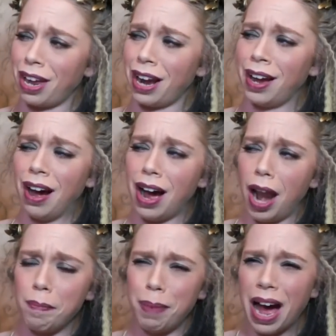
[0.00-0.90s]
that I got
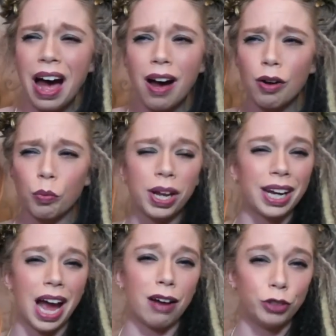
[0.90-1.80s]
about a week
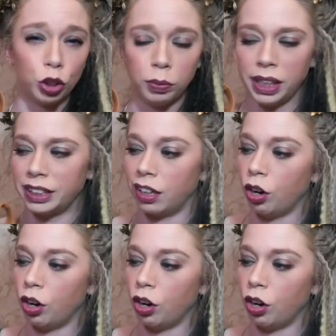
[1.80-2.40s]
and a half, two weeks